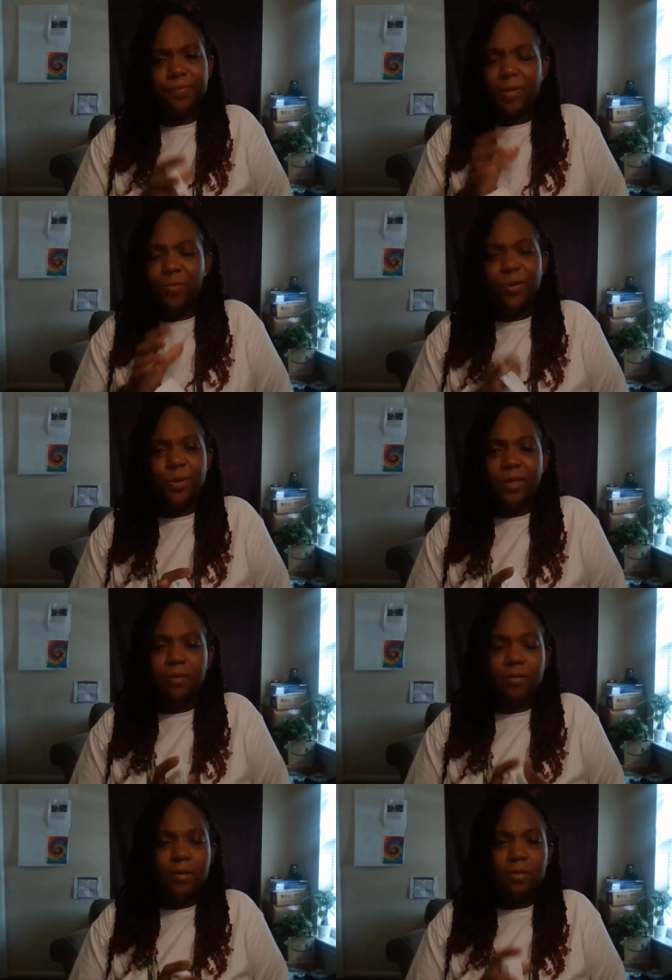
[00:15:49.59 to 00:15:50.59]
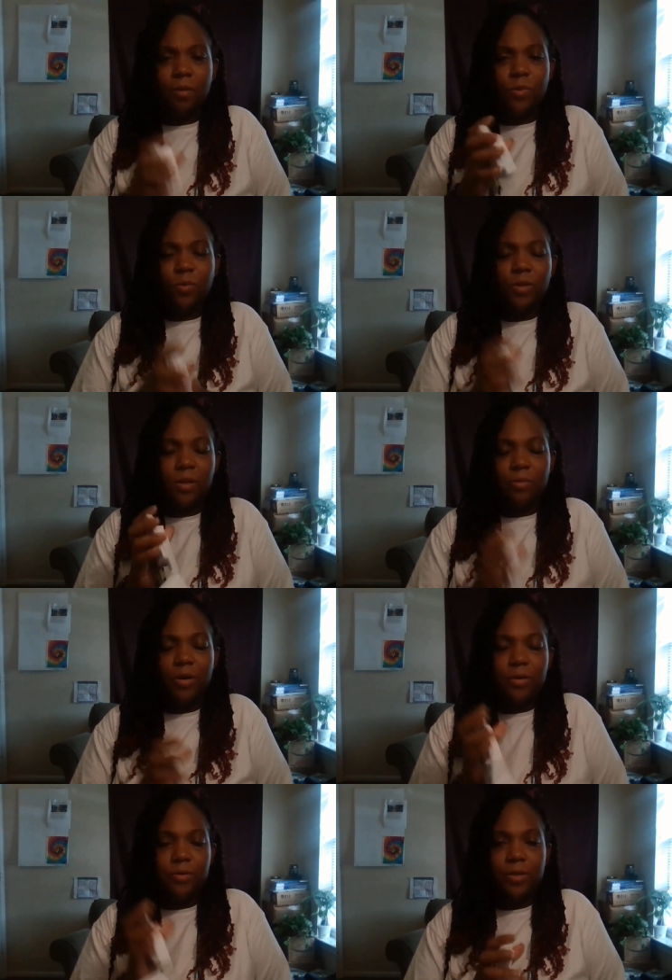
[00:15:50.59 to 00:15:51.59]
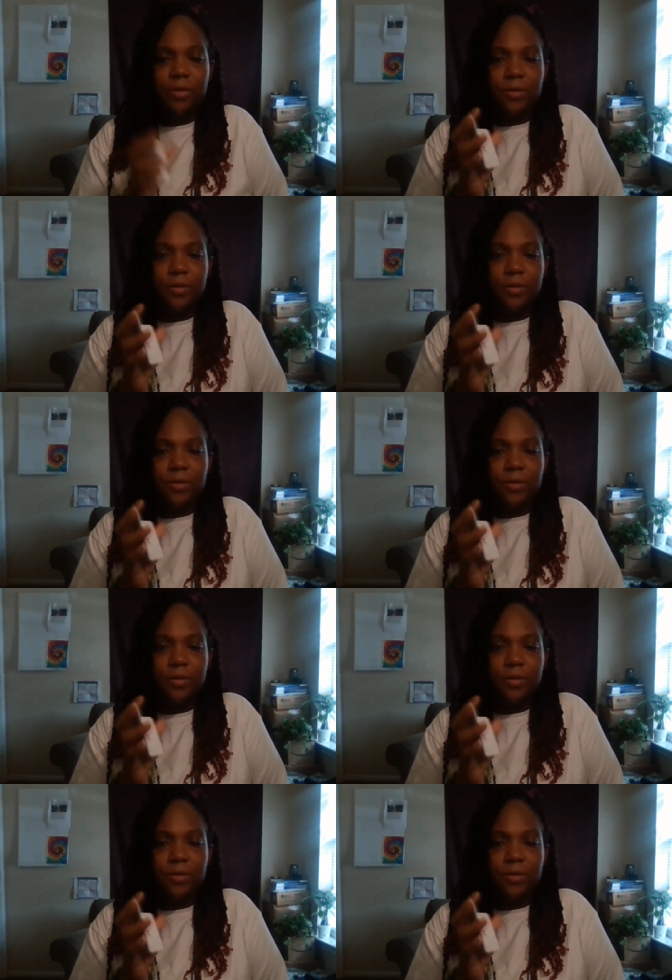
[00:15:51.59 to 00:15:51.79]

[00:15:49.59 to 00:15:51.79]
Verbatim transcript: I'm working on it. I'm a work in progress.